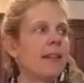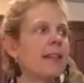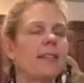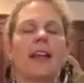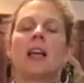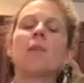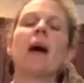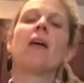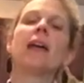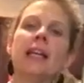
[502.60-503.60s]
The thing
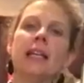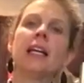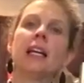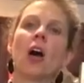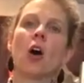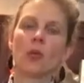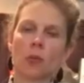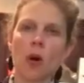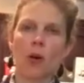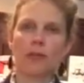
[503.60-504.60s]
about eating a
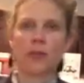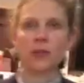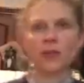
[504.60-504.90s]
raw food